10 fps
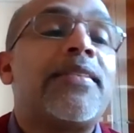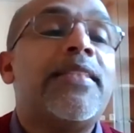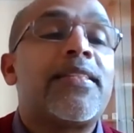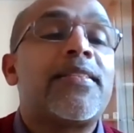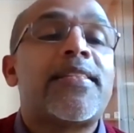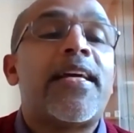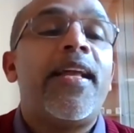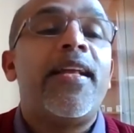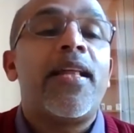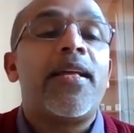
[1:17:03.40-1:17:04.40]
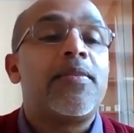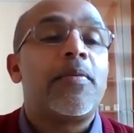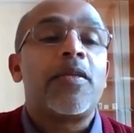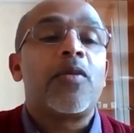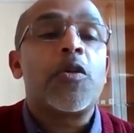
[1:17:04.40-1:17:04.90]
As Jesus said in the
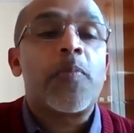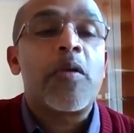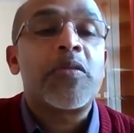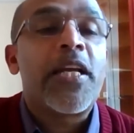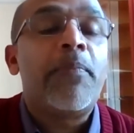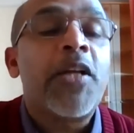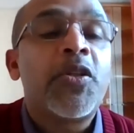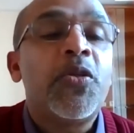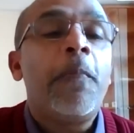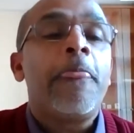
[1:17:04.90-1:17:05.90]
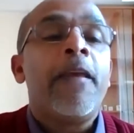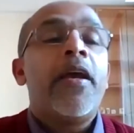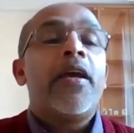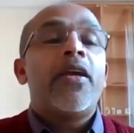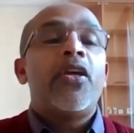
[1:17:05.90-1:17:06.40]
Gospel of St. Matthew,
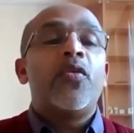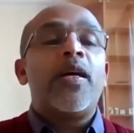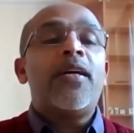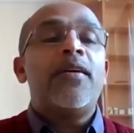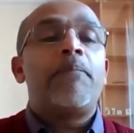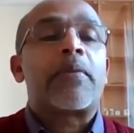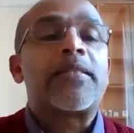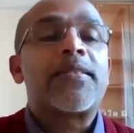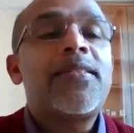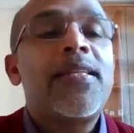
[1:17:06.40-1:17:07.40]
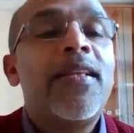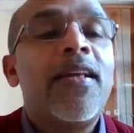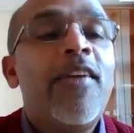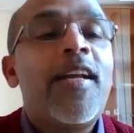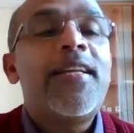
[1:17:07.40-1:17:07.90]
your presence in
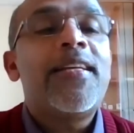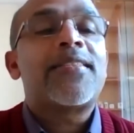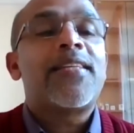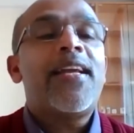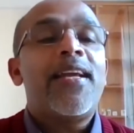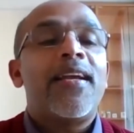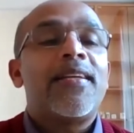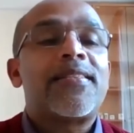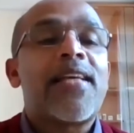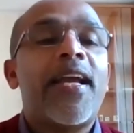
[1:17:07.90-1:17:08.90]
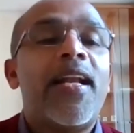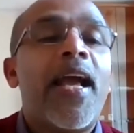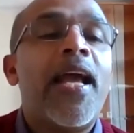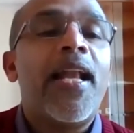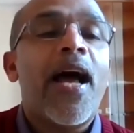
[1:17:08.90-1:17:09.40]
the world as a
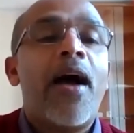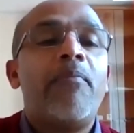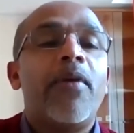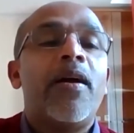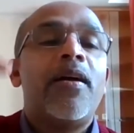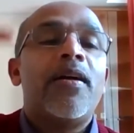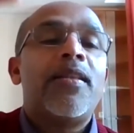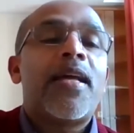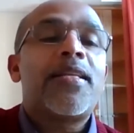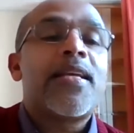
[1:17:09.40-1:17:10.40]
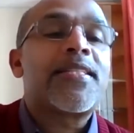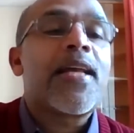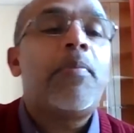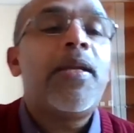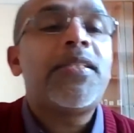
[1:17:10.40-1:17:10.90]
sign, a lamp that is
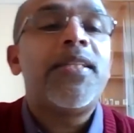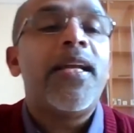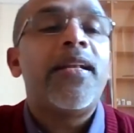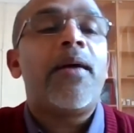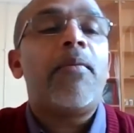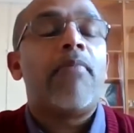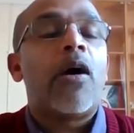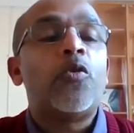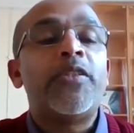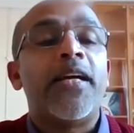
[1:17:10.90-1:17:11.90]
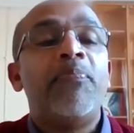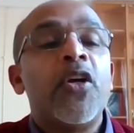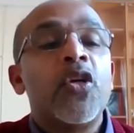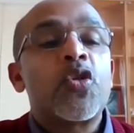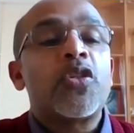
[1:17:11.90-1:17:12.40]
established in the mountain.
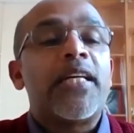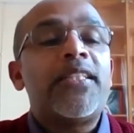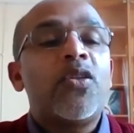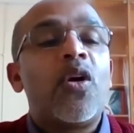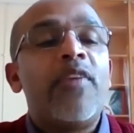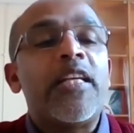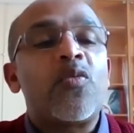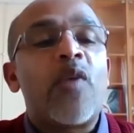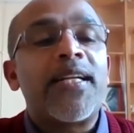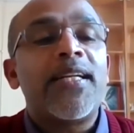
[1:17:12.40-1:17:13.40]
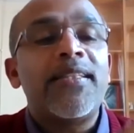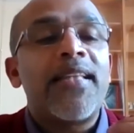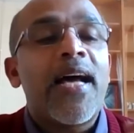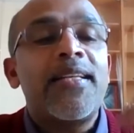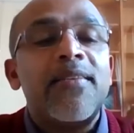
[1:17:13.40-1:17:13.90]
So church always wanted
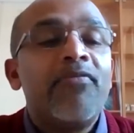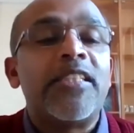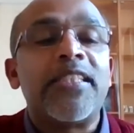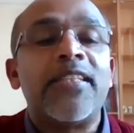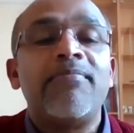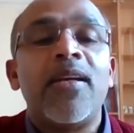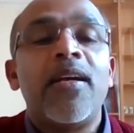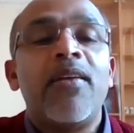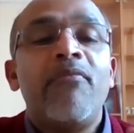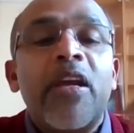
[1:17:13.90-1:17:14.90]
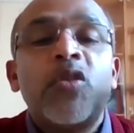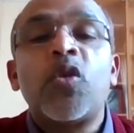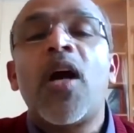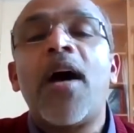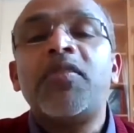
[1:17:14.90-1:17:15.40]
that vision. We
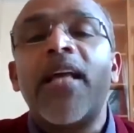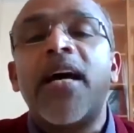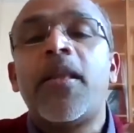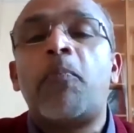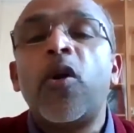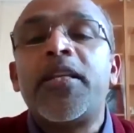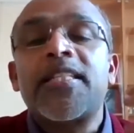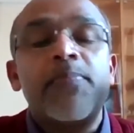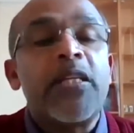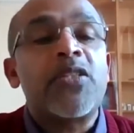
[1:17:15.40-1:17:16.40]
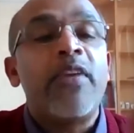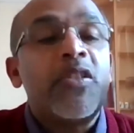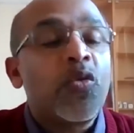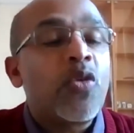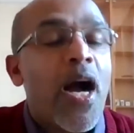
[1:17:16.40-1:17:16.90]
should have that, the politics means
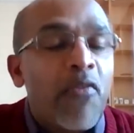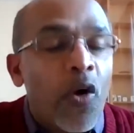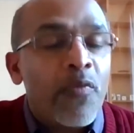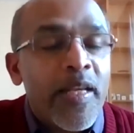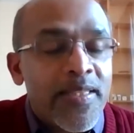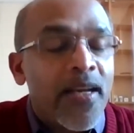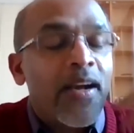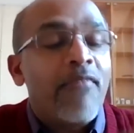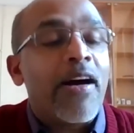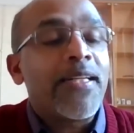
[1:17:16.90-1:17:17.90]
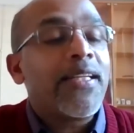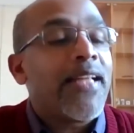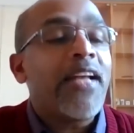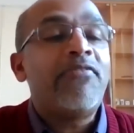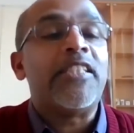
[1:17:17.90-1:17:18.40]
we should have always
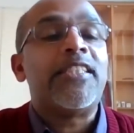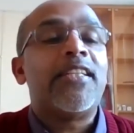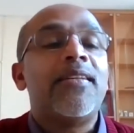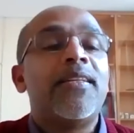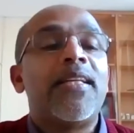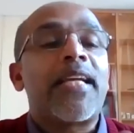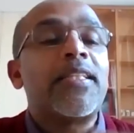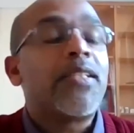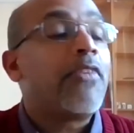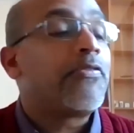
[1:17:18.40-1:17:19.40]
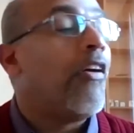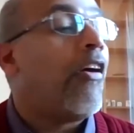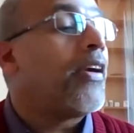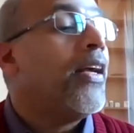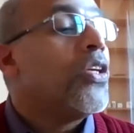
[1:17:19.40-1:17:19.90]
wanted that vision the kingdom of
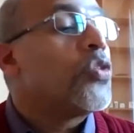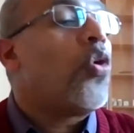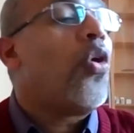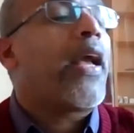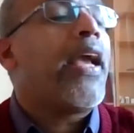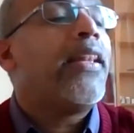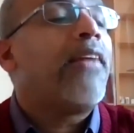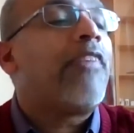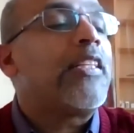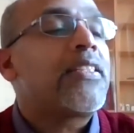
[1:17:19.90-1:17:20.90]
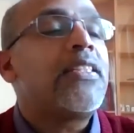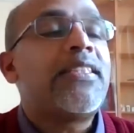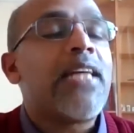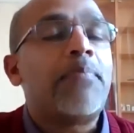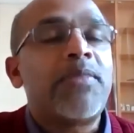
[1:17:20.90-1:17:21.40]
God. So, okay, the first
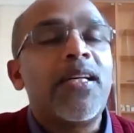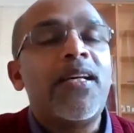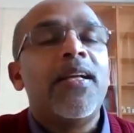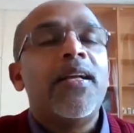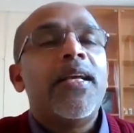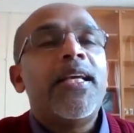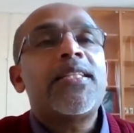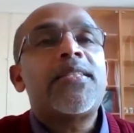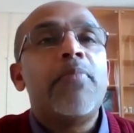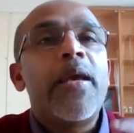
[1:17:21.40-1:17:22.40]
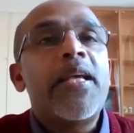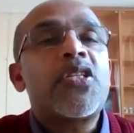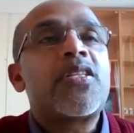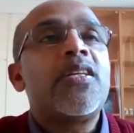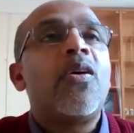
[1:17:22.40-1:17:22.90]
chapter is
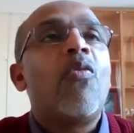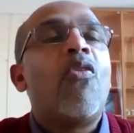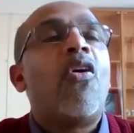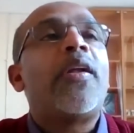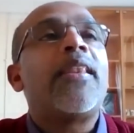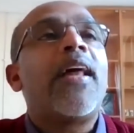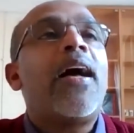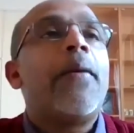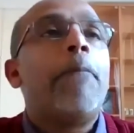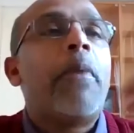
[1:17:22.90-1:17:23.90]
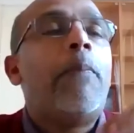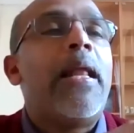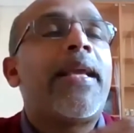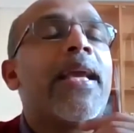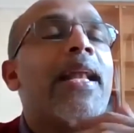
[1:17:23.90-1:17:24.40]
based on the
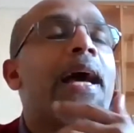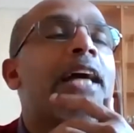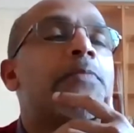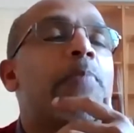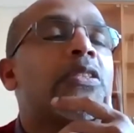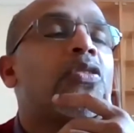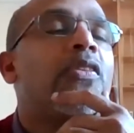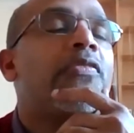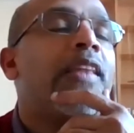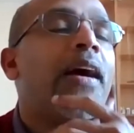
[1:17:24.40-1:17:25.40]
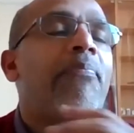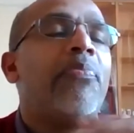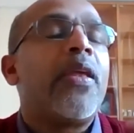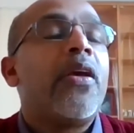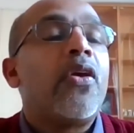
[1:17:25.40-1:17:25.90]
biblical aspects of the
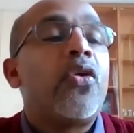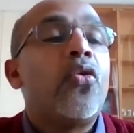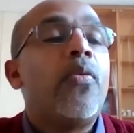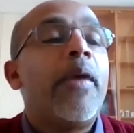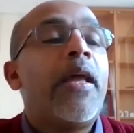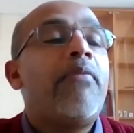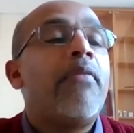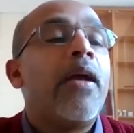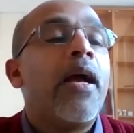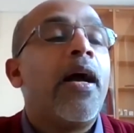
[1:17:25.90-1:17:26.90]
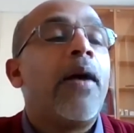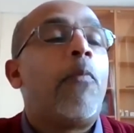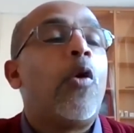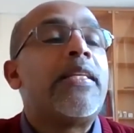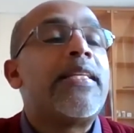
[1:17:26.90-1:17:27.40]
human uh,
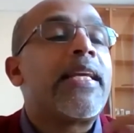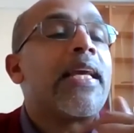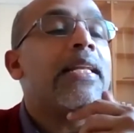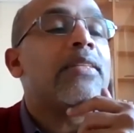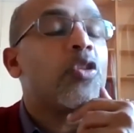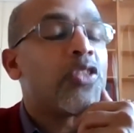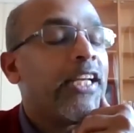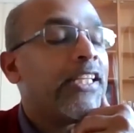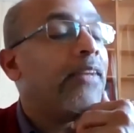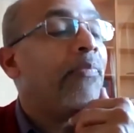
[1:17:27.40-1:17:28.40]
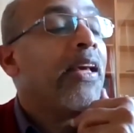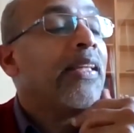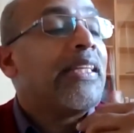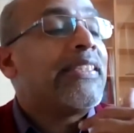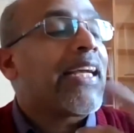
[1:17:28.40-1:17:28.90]
political society.
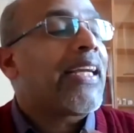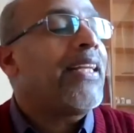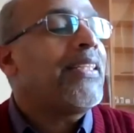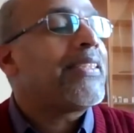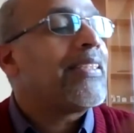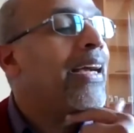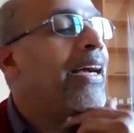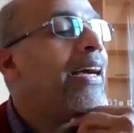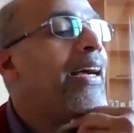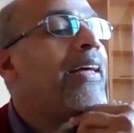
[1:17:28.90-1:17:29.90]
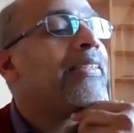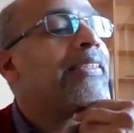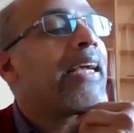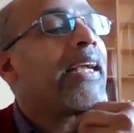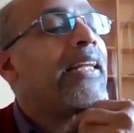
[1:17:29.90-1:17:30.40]
The second, uh,
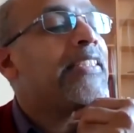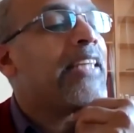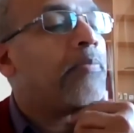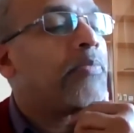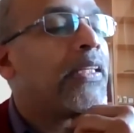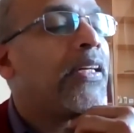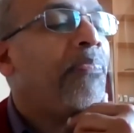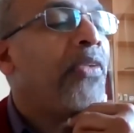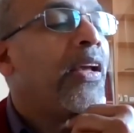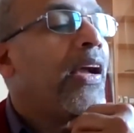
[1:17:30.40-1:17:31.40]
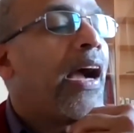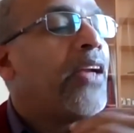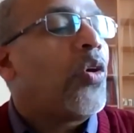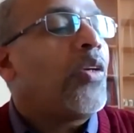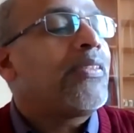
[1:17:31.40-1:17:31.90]
second chapter,
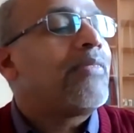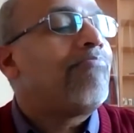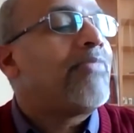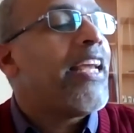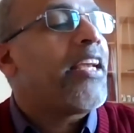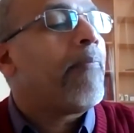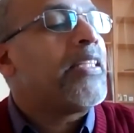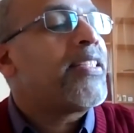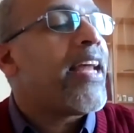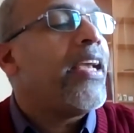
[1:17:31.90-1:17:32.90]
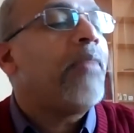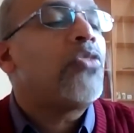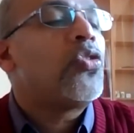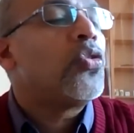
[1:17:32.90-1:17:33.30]
I don't take much time